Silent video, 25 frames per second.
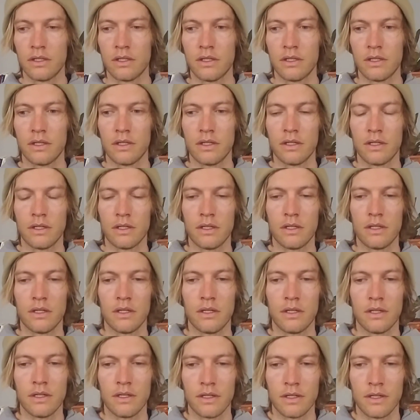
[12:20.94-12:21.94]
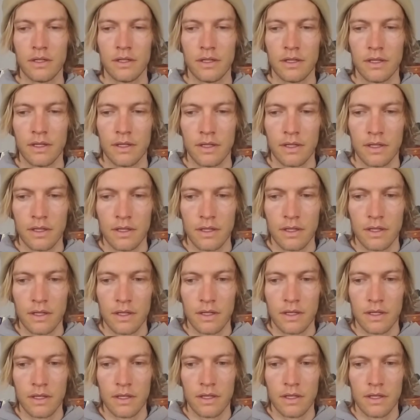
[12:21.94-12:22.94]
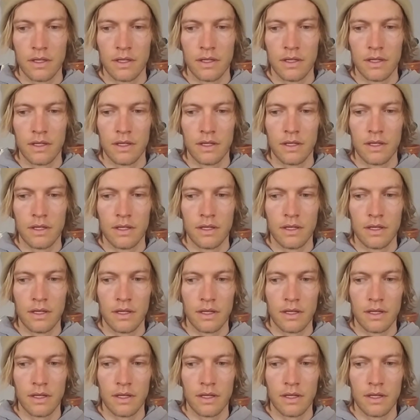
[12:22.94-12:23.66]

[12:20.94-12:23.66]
No one is speaking in this clip.